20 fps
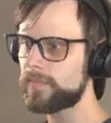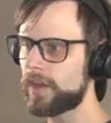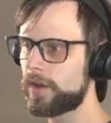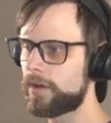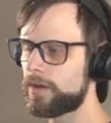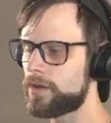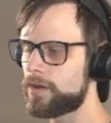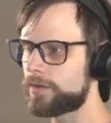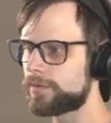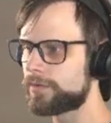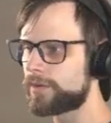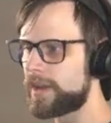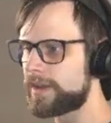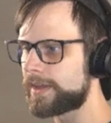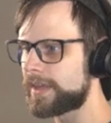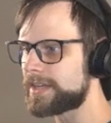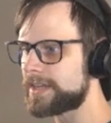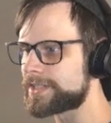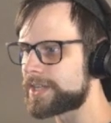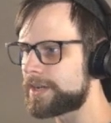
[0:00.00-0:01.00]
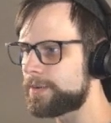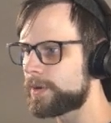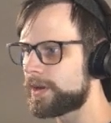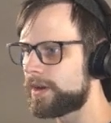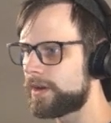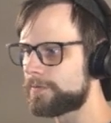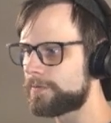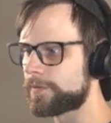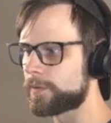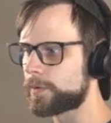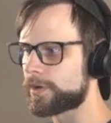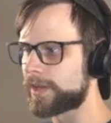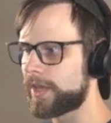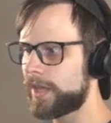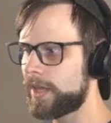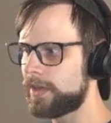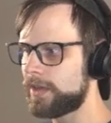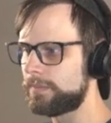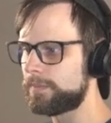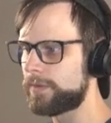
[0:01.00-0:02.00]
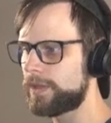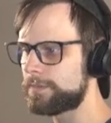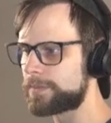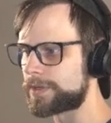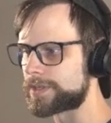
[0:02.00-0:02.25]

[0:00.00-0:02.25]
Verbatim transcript: All right, guys, here we are for game number